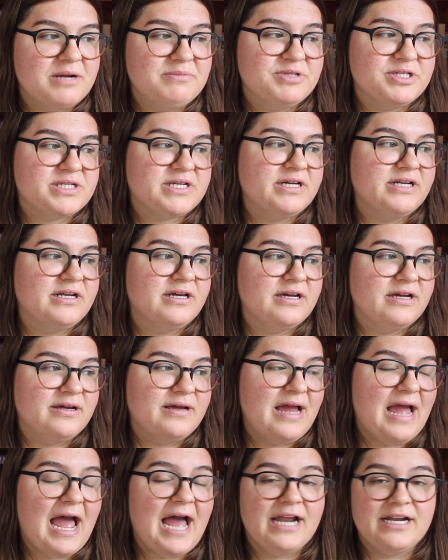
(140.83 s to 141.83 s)
I'm just
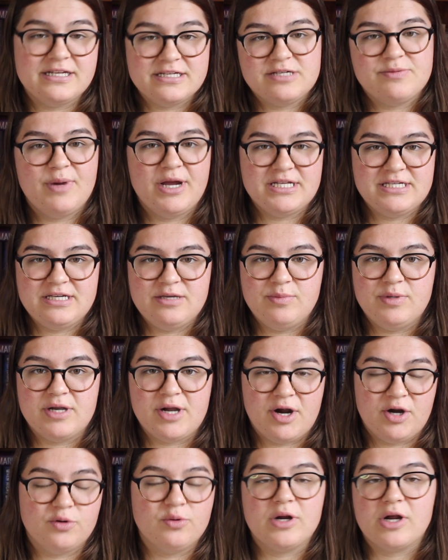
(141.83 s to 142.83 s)
gonna add it to my
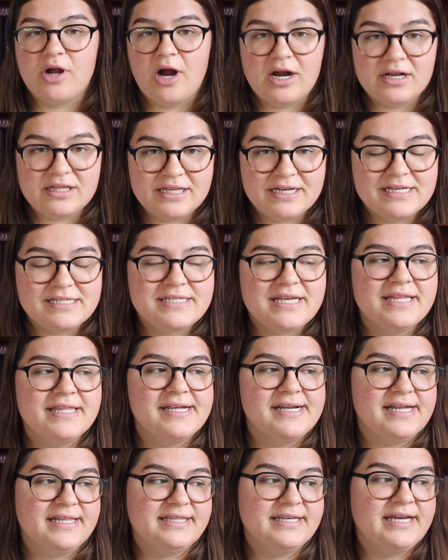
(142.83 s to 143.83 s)
TBR regardless, and
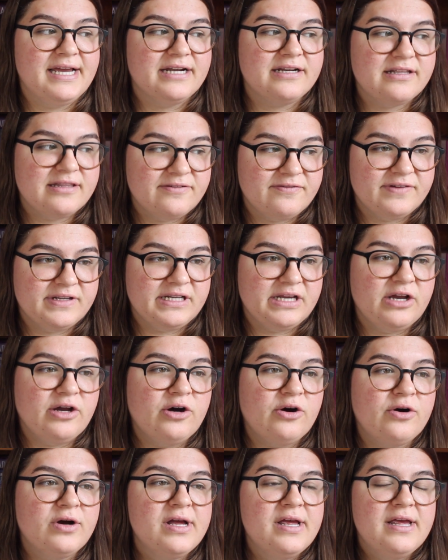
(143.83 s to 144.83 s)
then at the end of the
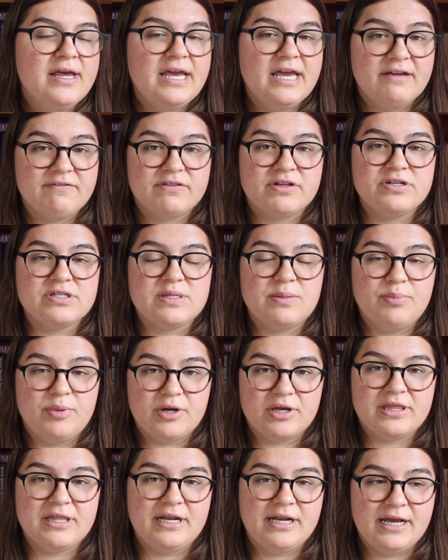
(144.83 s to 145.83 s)
video, if there's a
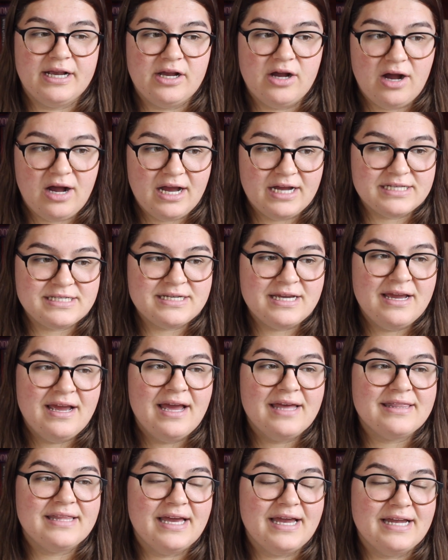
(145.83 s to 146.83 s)
book that I got
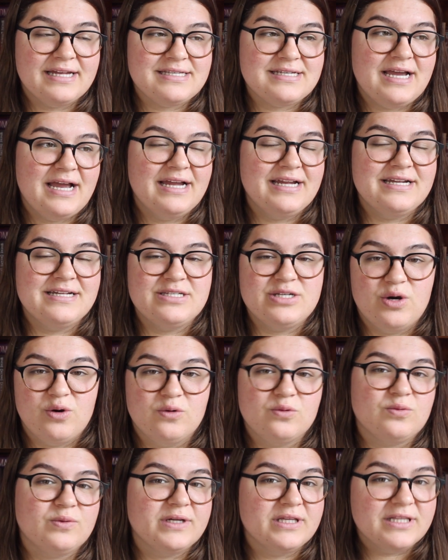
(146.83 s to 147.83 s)
that I
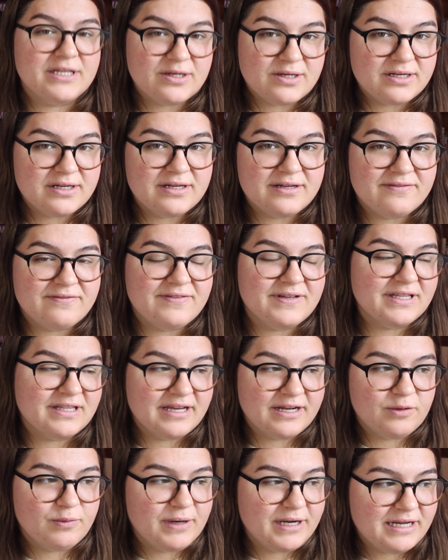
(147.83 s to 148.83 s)
don't really feel
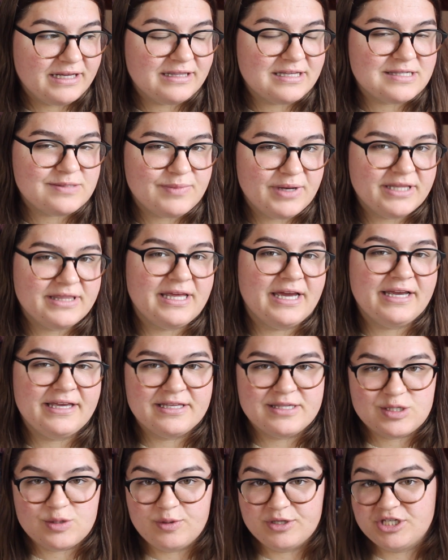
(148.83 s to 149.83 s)
like reading this month, I
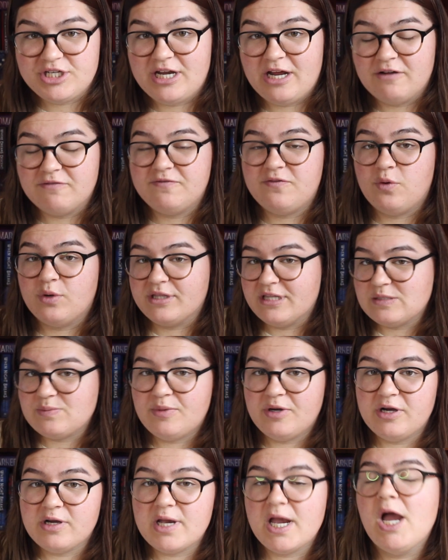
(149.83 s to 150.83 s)
can switch it out for this
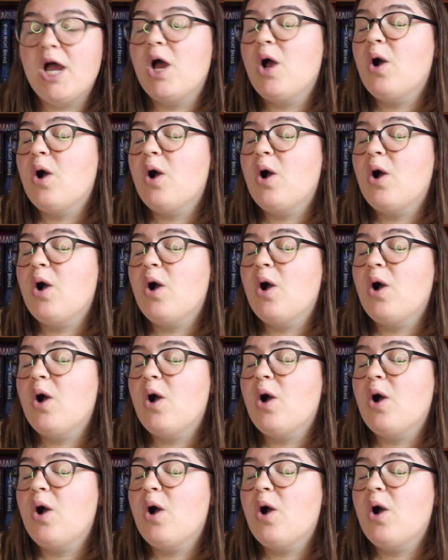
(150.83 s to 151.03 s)
book,